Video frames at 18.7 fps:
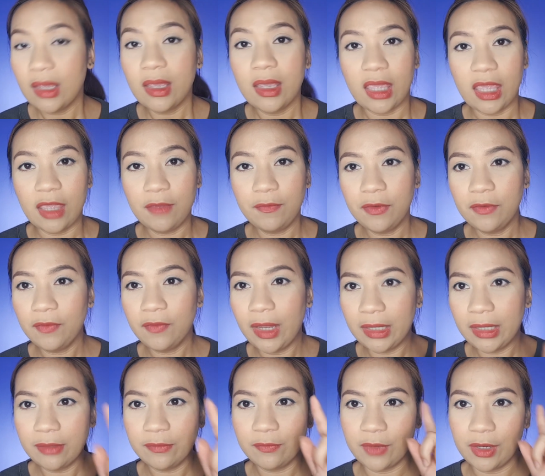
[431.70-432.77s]
If you
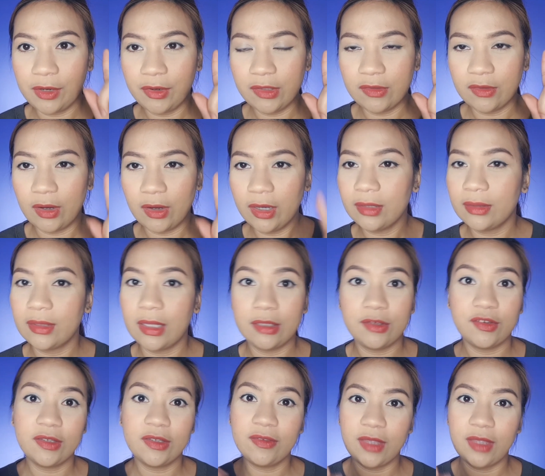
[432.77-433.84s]
find it very dark, then
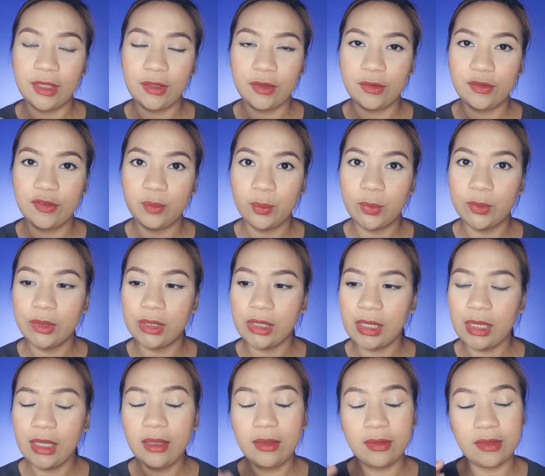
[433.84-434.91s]
just get your
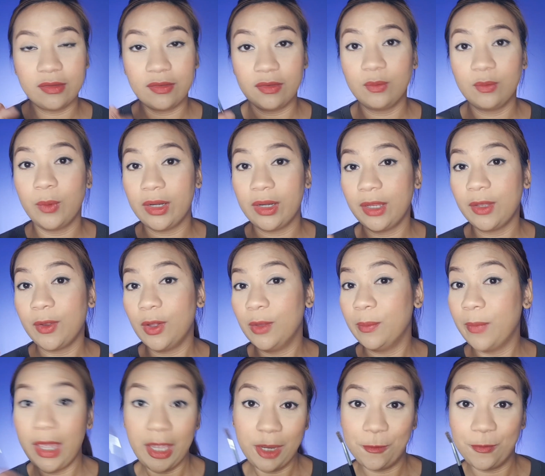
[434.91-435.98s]
spoolie. This is what I call
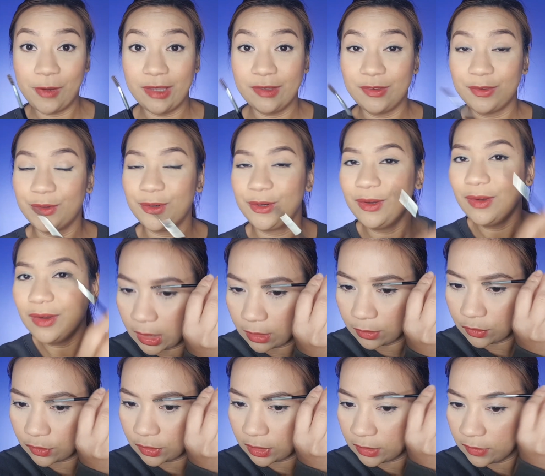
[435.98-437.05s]
my eraser,
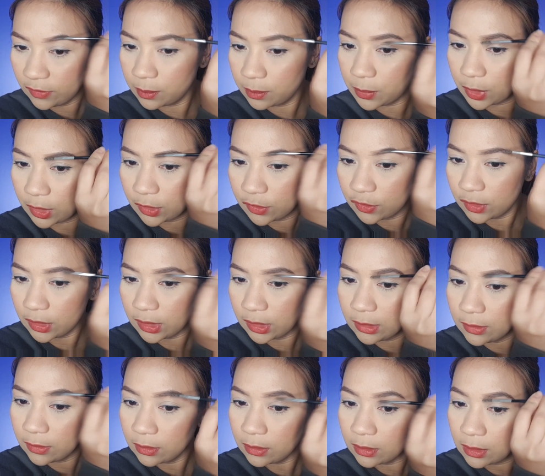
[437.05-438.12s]
and just brush
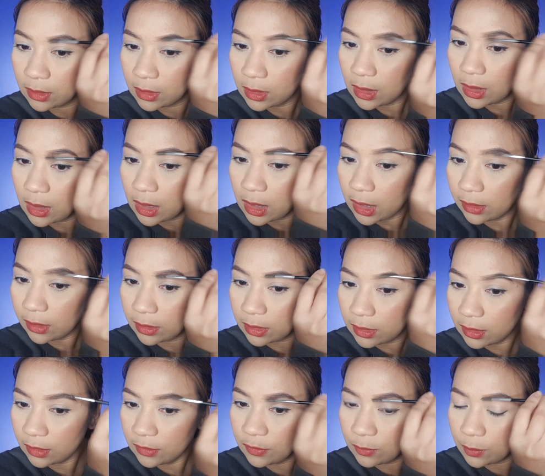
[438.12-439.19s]
it. In
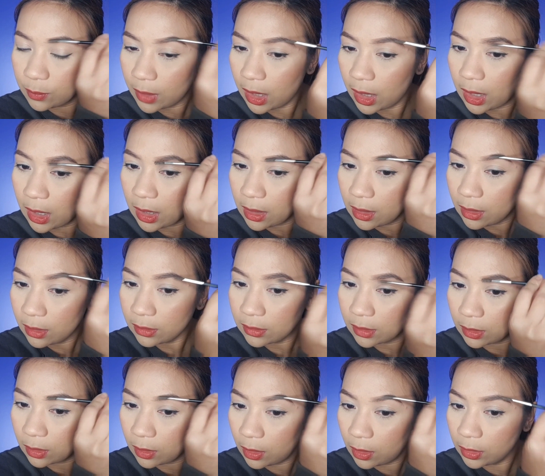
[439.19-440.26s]
this way,
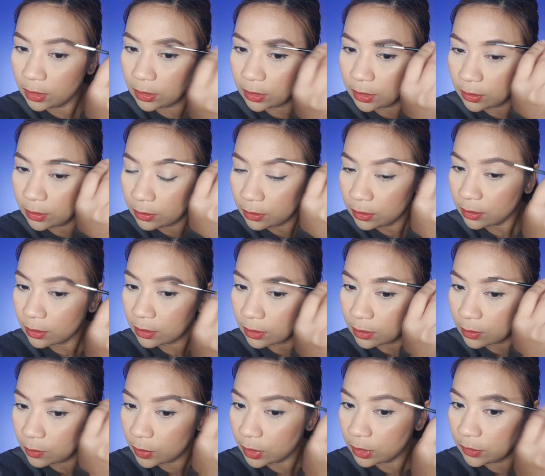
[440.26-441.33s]
the color
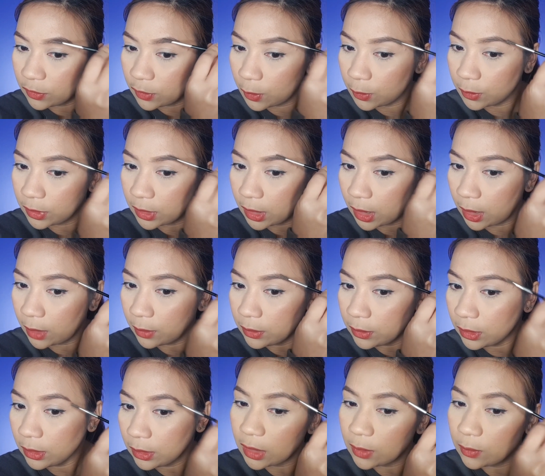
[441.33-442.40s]
will tone
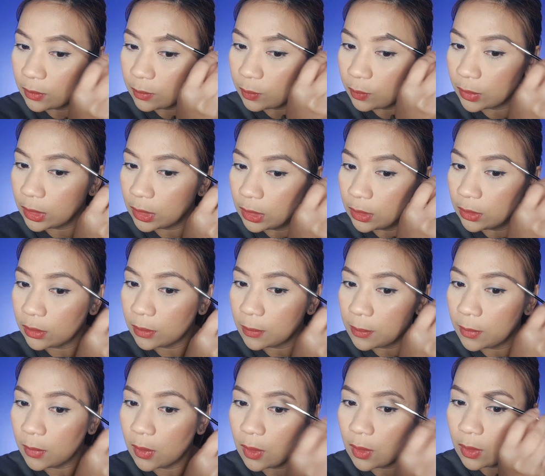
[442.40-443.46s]
down, it will look
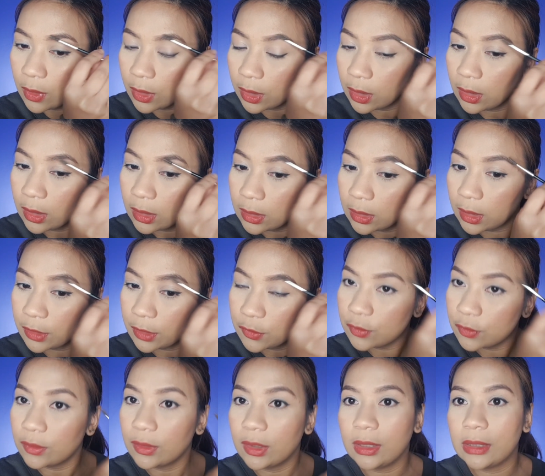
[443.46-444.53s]
more
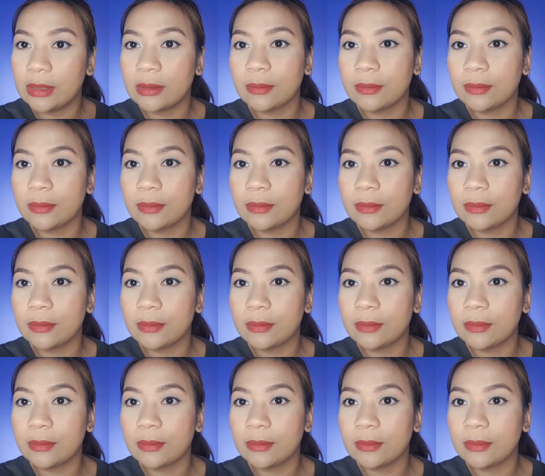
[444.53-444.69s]
natural.